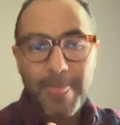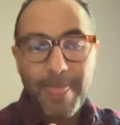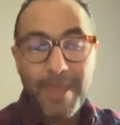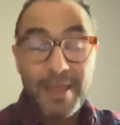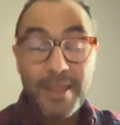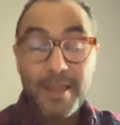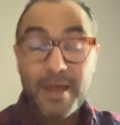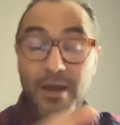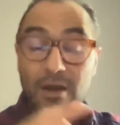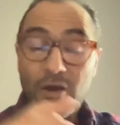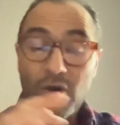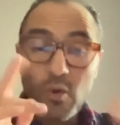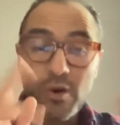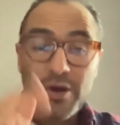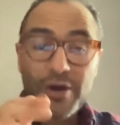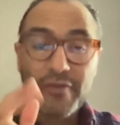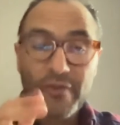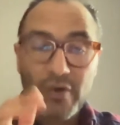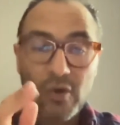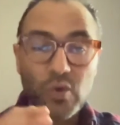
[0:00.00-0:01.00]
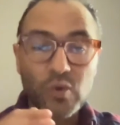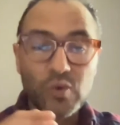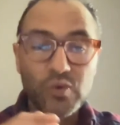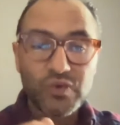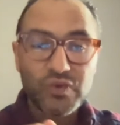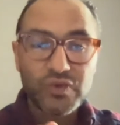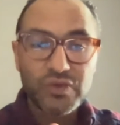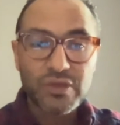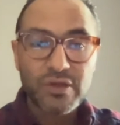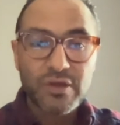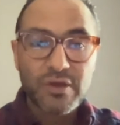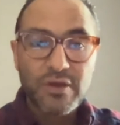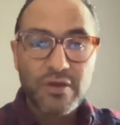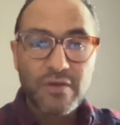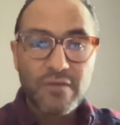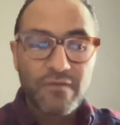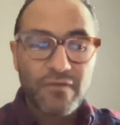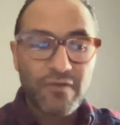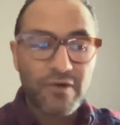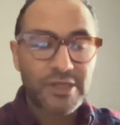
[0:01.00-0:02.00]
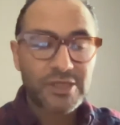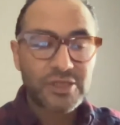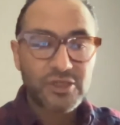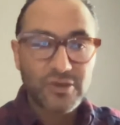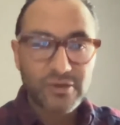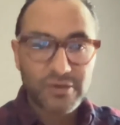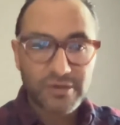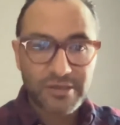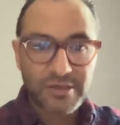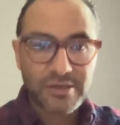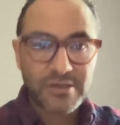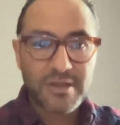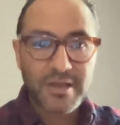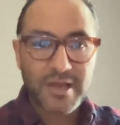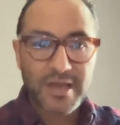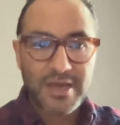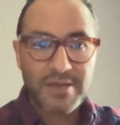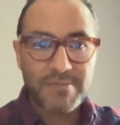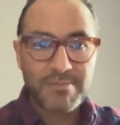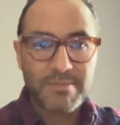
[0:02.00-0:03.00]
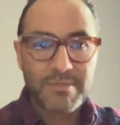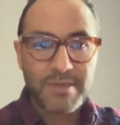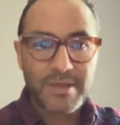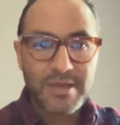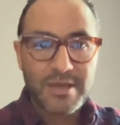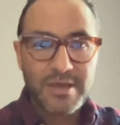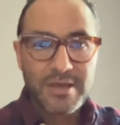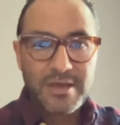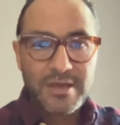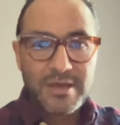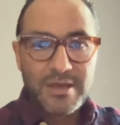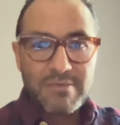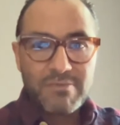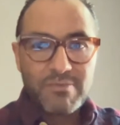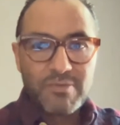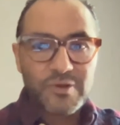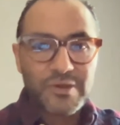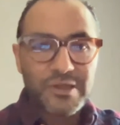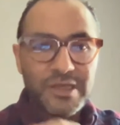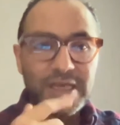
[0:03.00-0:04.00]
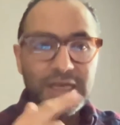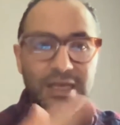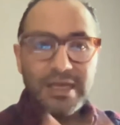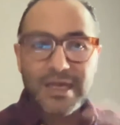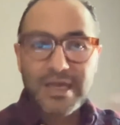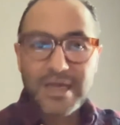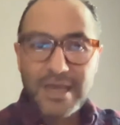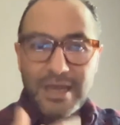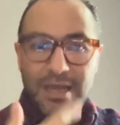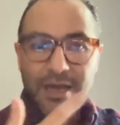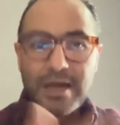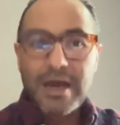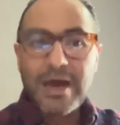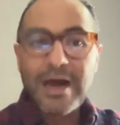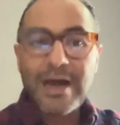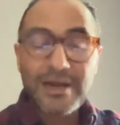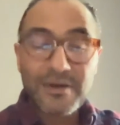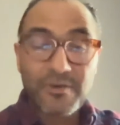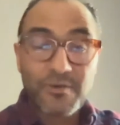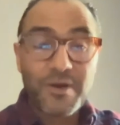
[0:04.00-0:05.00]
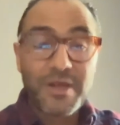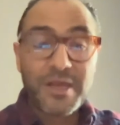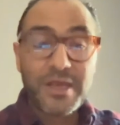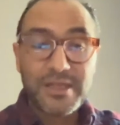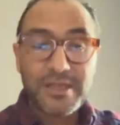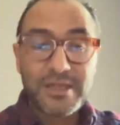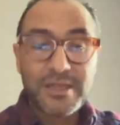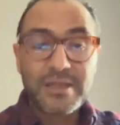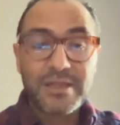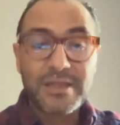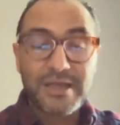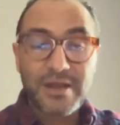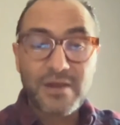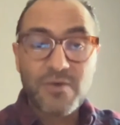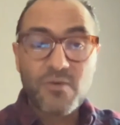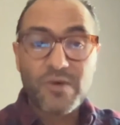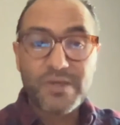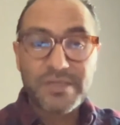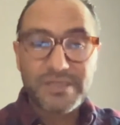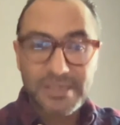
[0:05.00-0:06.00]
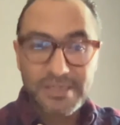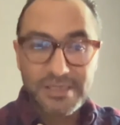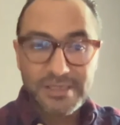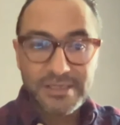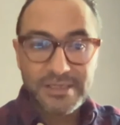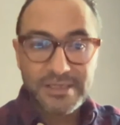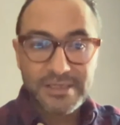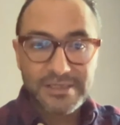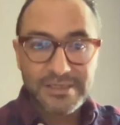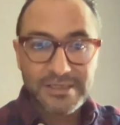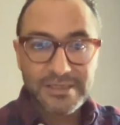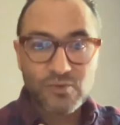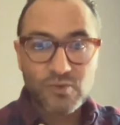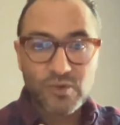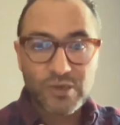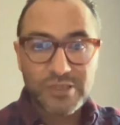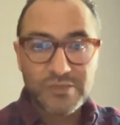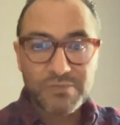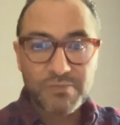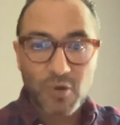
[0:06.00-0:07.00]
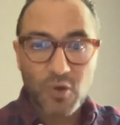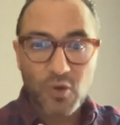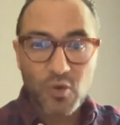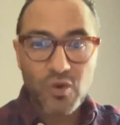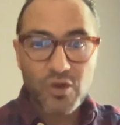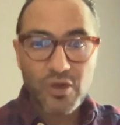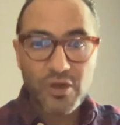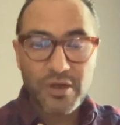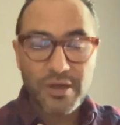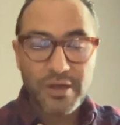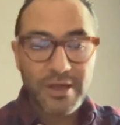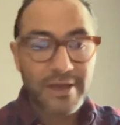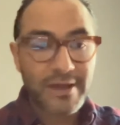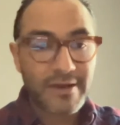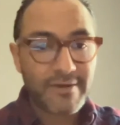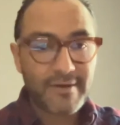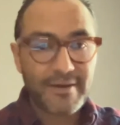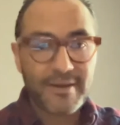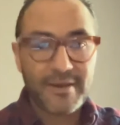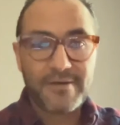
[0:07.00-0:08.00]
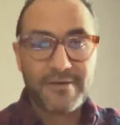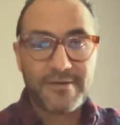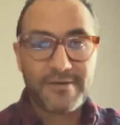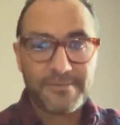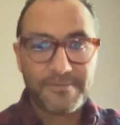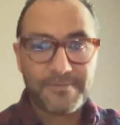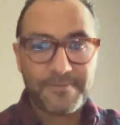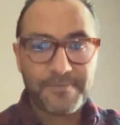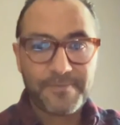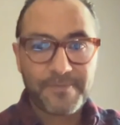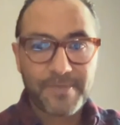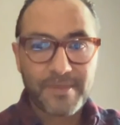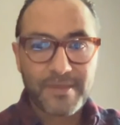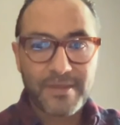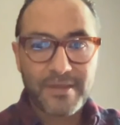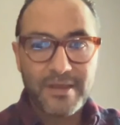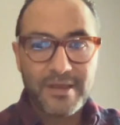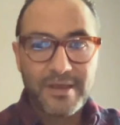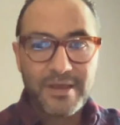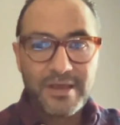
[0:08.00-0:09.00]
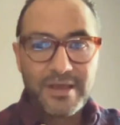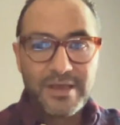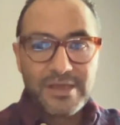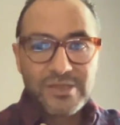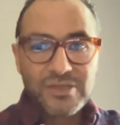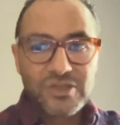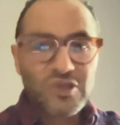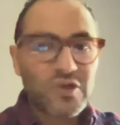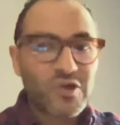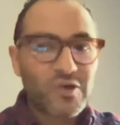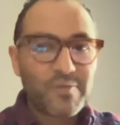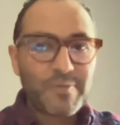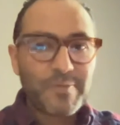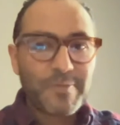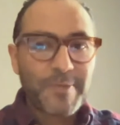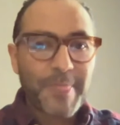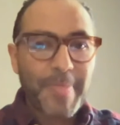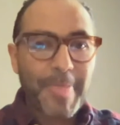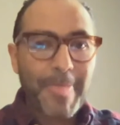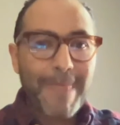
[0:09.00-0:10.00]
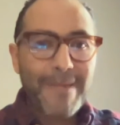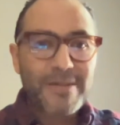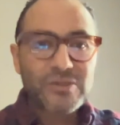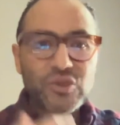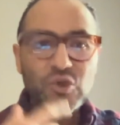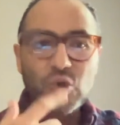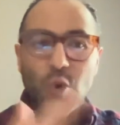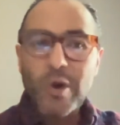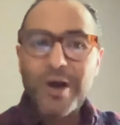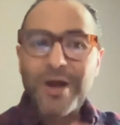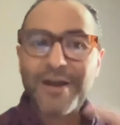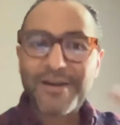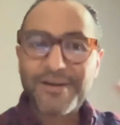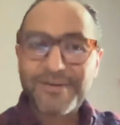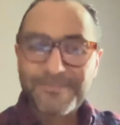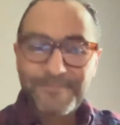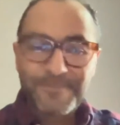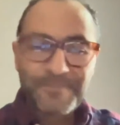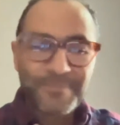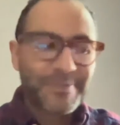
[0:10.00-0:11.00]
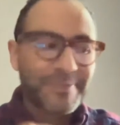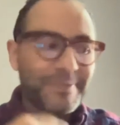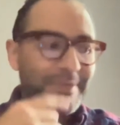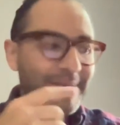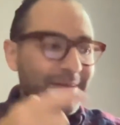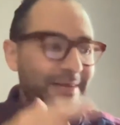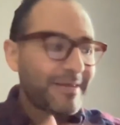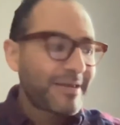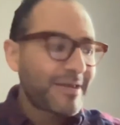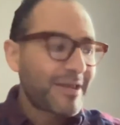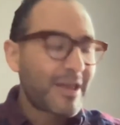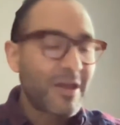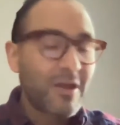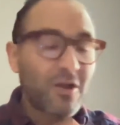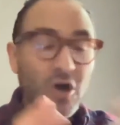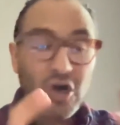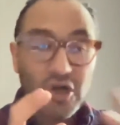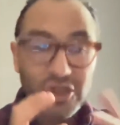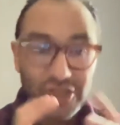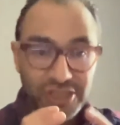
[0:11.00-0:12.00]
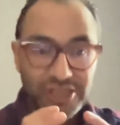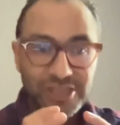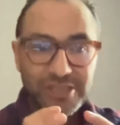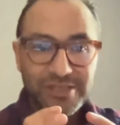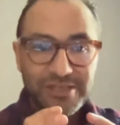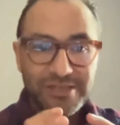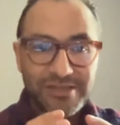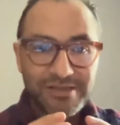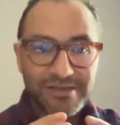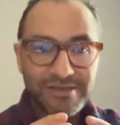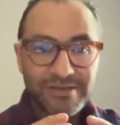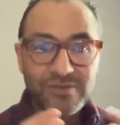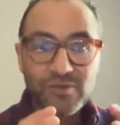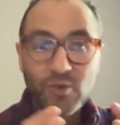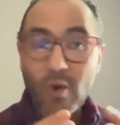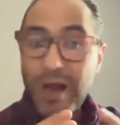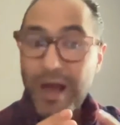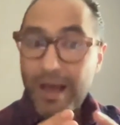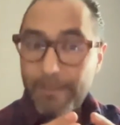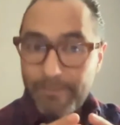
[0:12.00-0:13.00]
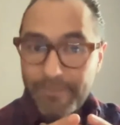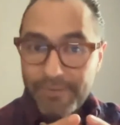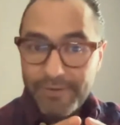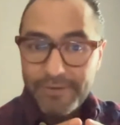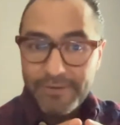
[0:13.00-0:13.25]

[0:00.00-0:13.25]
in a lower dose for a shorter time, but they are creating the resistance that we spoke earlier. So you are caught, trapped